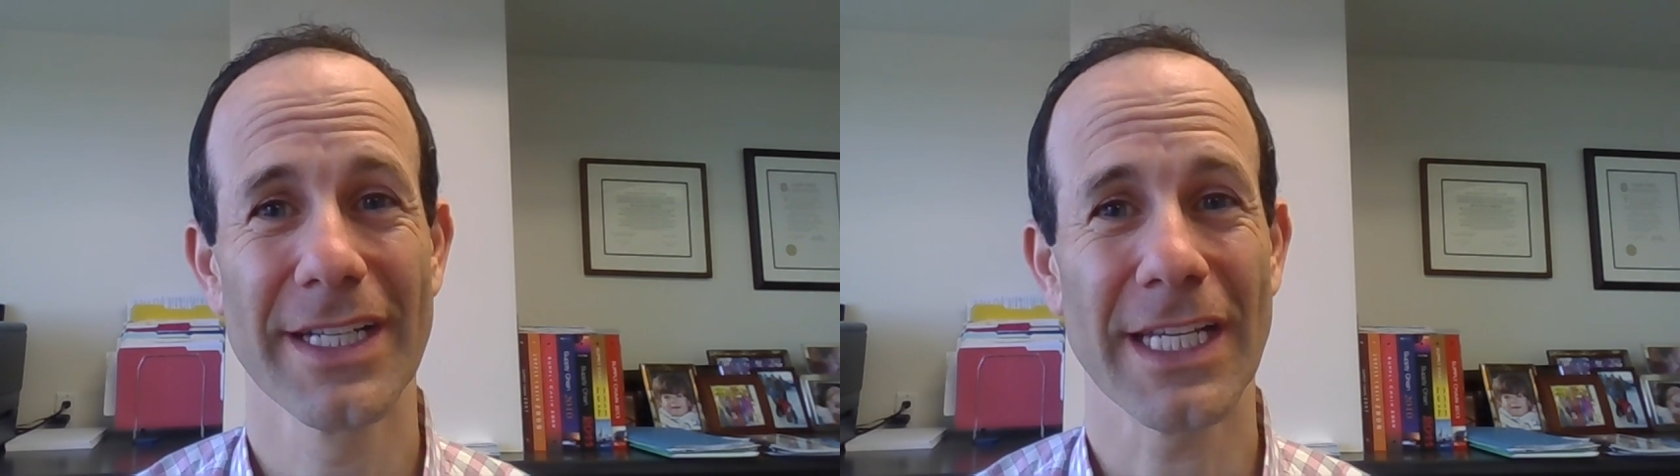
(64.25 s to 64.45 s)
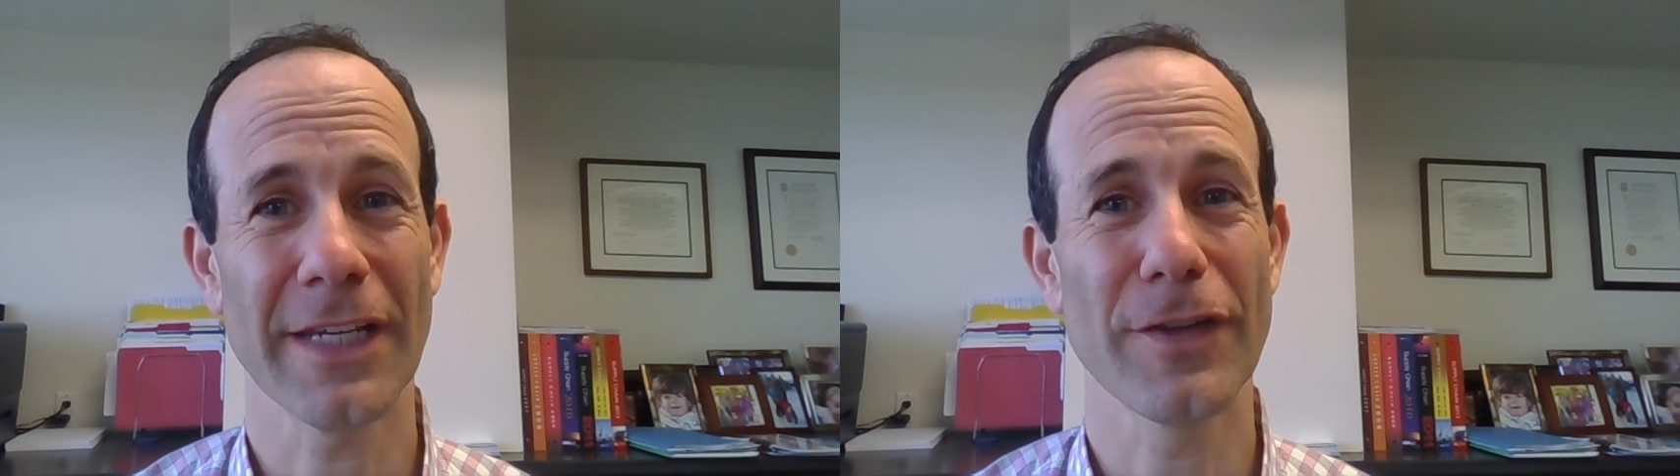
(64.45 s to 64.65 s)

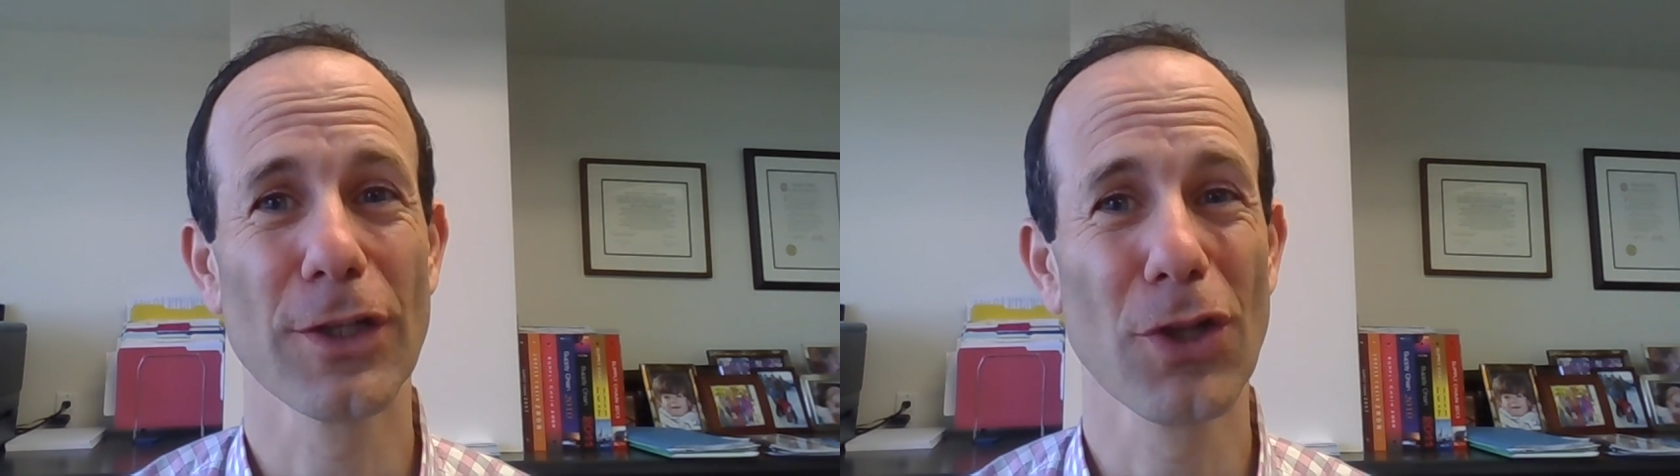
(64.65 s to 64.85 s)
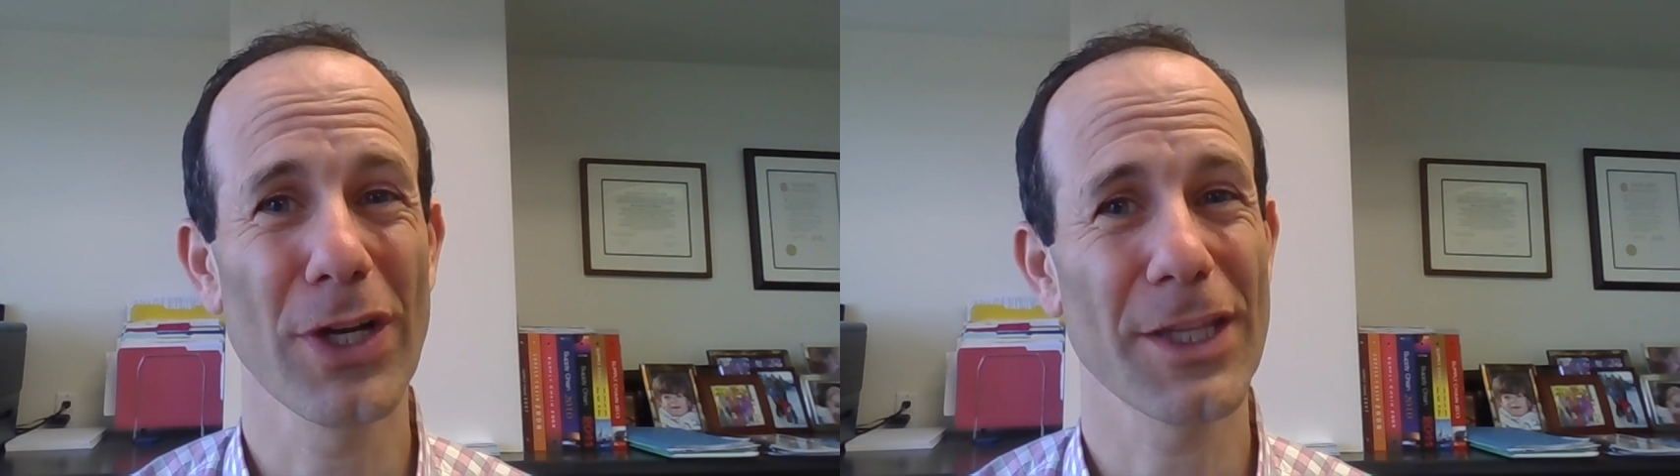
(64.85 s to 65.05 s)
If you
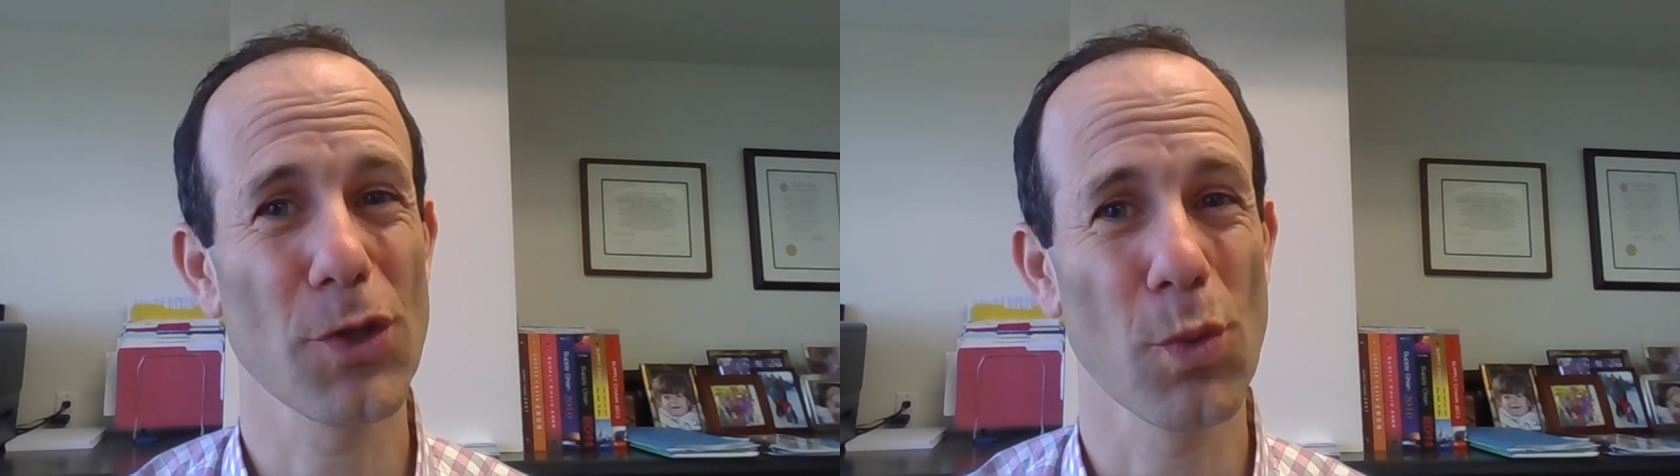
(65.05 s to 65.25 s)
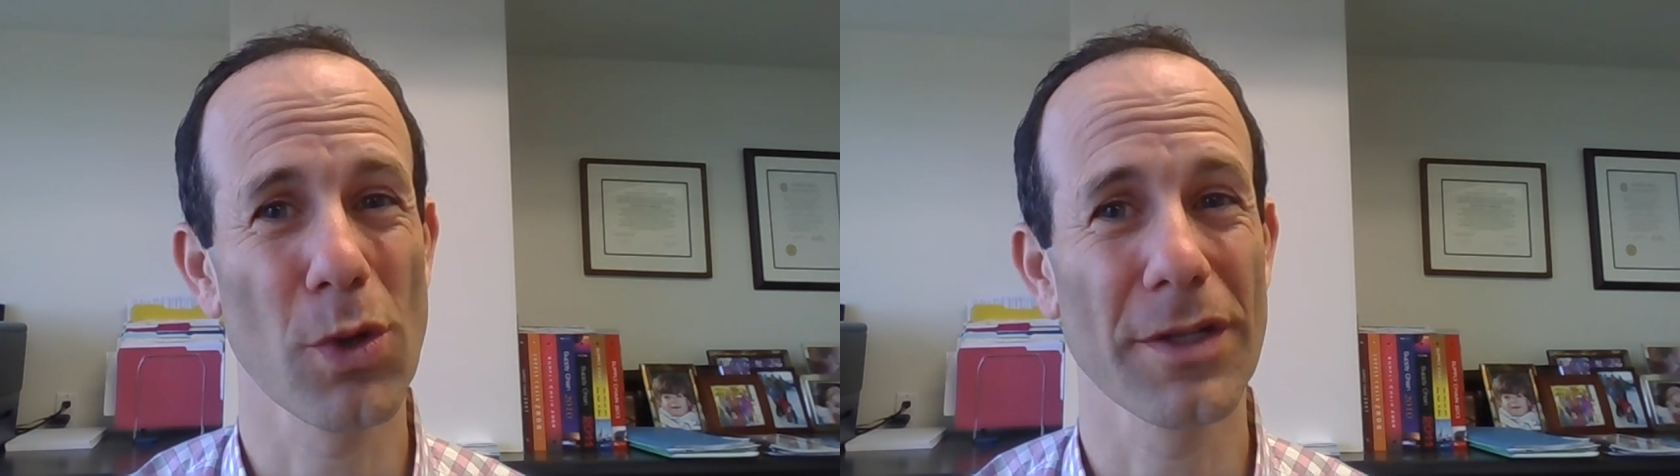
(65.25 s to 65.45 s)
look at the
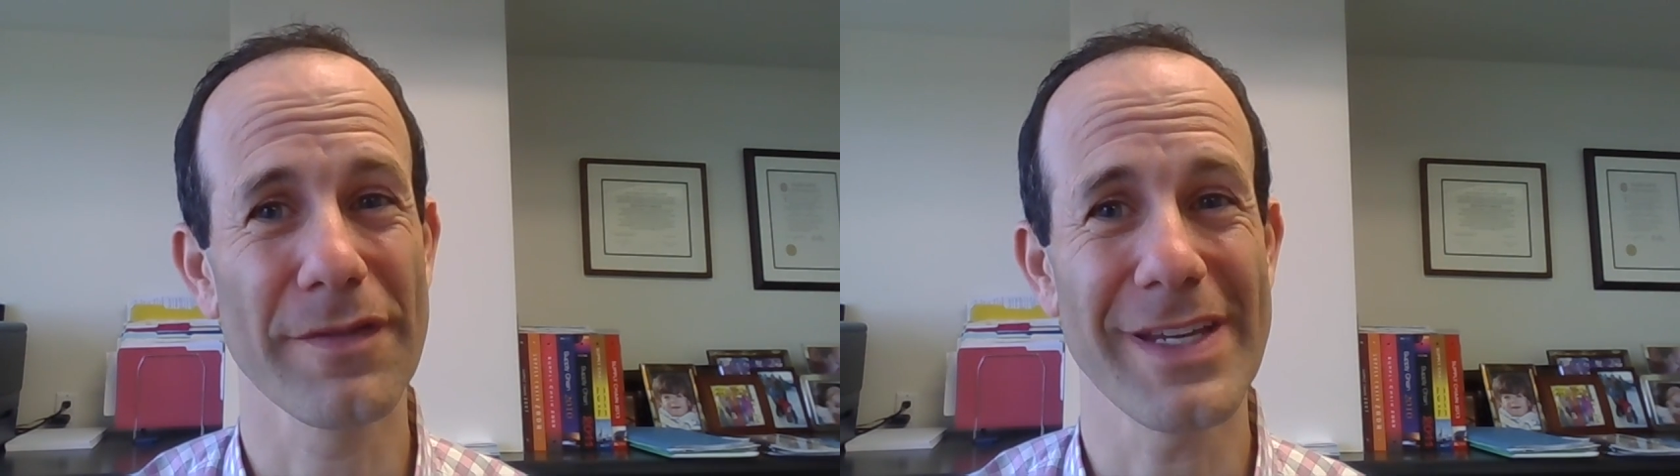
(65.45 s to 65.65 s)
world of